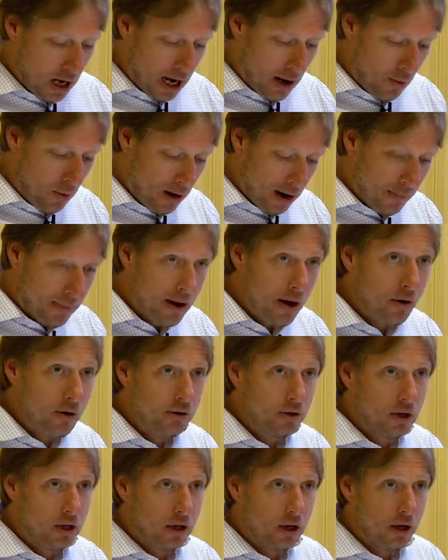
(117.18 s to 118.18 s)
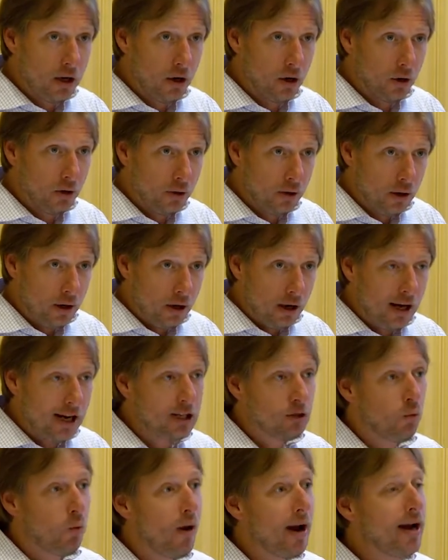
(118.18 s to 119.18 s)
And what I'm noticing here
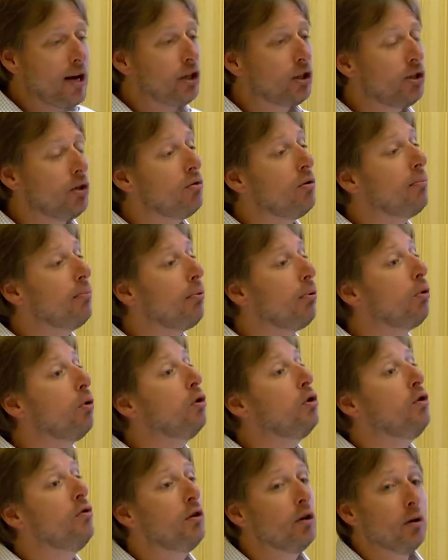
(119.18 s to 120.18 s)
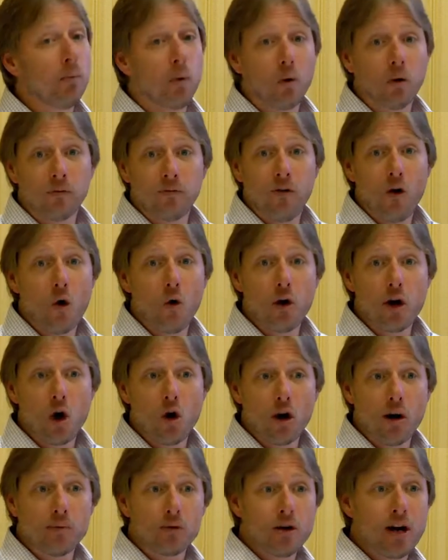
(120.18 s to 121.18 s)
is ways to improve your portfolio,
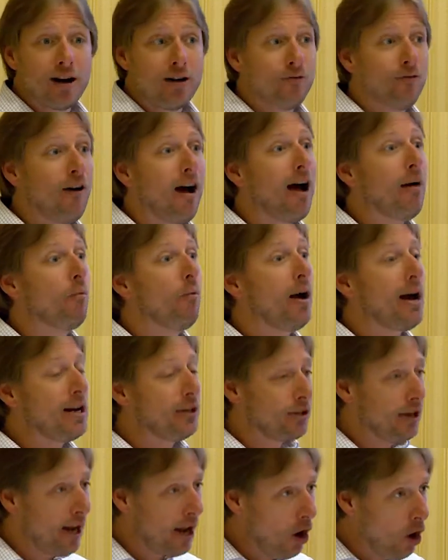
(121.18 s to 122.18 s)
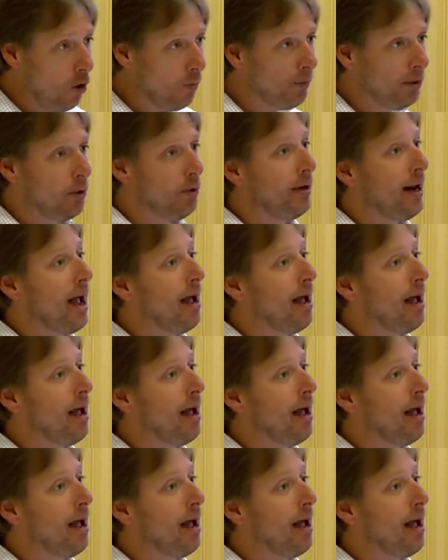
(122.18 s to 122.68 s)
or I'm trying to find ways to help you and